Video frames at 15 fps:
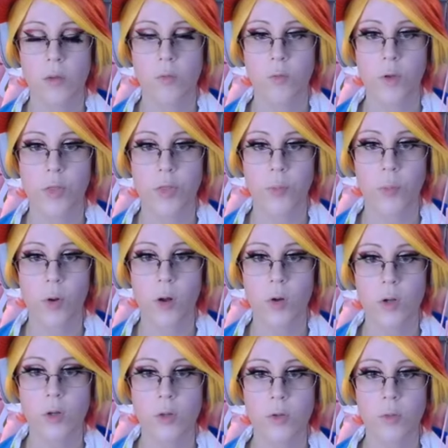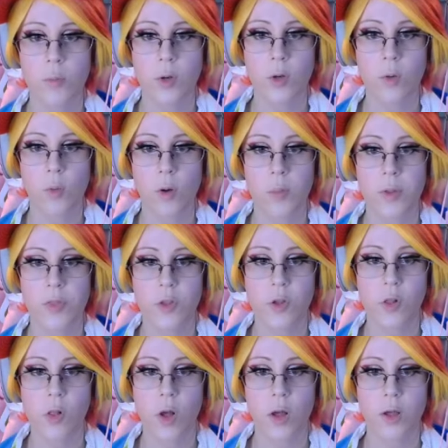If we throw an Illumina orb at
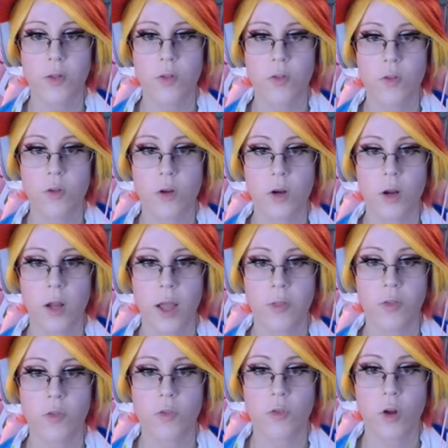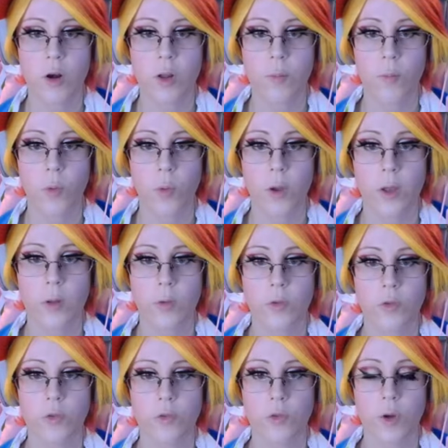the sir, at the starting point, it will
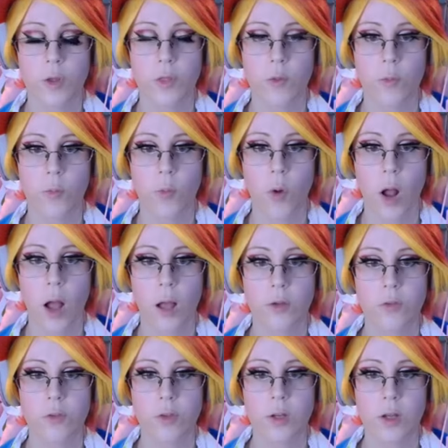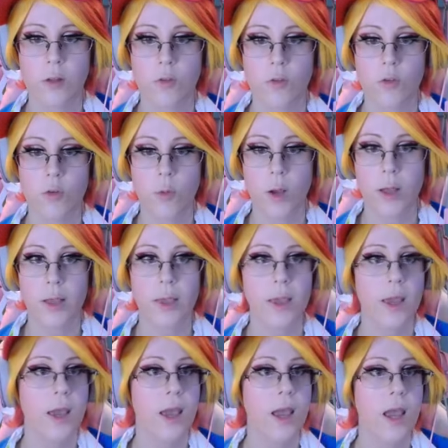destroy the rocks leading to a
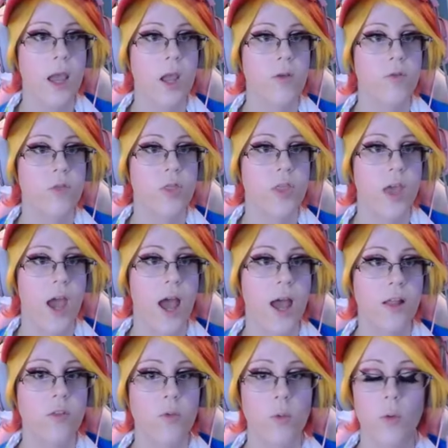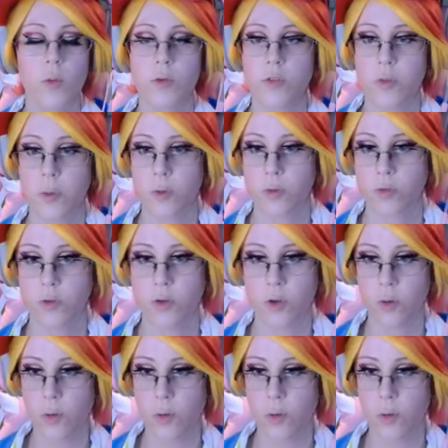cave. That's what we're supposed to do.